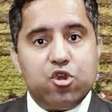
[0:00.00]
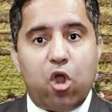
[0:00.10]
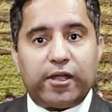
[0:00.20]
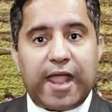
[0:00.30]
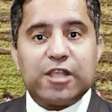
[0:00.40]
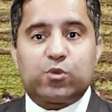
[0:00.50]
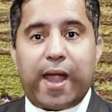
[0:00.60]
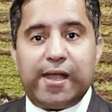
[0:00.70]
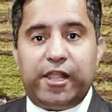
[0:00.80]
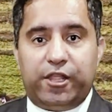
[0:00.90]
not as
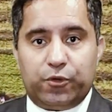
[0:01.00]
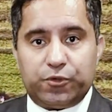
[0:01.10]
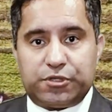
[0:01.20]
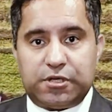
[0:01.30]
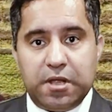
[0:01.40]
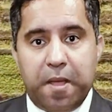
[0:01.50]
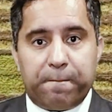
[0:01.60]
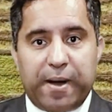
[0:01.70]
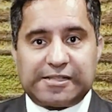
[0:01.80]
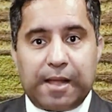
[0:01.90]
widely used,
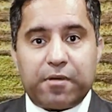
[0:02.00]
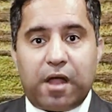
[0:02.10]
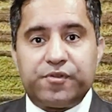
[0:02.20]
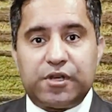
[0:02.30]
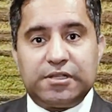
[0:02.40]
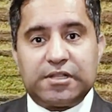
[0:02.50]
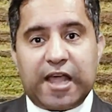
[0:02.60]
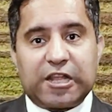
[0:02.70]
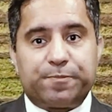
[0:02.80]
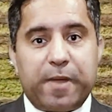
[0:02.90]
but some countries
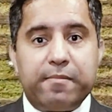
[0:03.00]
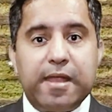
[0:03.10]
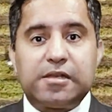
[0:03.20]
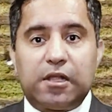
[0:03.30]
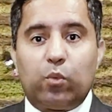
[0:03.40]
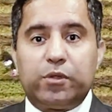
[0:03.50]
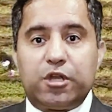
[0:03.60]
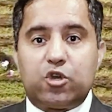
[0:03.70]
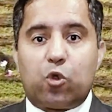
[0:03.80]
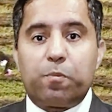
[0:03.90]
are experimenting with
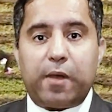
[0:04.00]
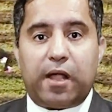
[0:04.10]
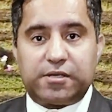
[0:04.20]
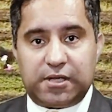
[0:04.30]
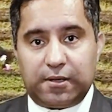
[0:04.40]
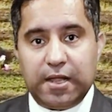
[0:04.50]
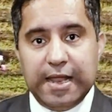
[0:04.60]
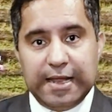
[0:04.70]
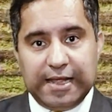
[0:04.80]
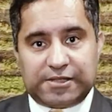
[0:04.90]
the drone planting.
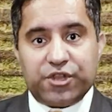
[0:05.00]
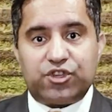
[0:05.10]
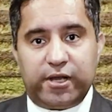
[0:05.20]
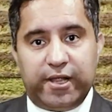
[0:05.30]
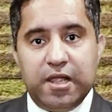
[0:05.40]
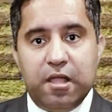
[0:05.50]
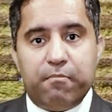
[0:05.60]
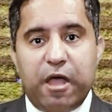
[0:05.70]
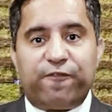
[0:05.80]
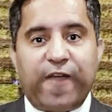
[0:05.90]
Essentially,
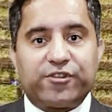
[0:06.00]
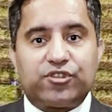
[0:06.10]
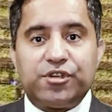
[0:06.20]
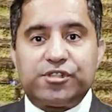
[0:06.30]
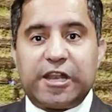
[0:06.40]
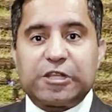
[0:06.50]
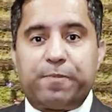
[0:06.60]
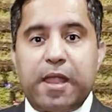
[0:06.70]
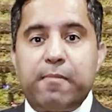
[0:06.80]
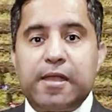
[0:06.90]
manufacturers are
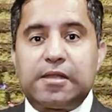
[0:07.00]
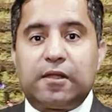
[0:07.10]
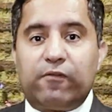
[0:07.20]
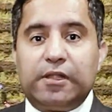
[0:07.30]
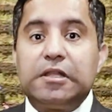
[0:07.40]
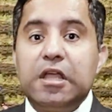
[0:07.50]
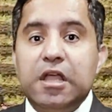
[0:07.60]
experimenting with